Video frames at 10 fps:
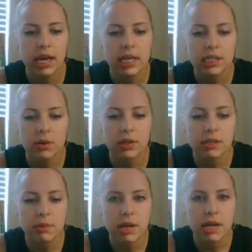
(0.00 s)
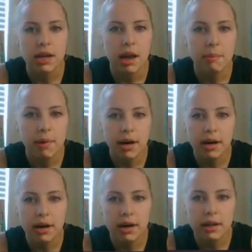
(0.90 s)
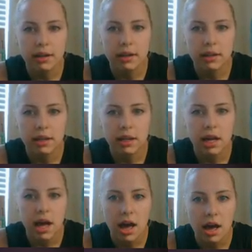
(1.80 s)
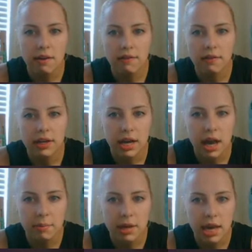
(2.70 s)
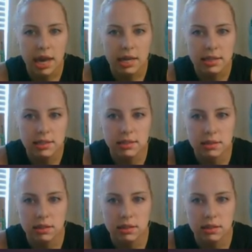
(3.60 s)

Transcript: It's going to be number of cupcakes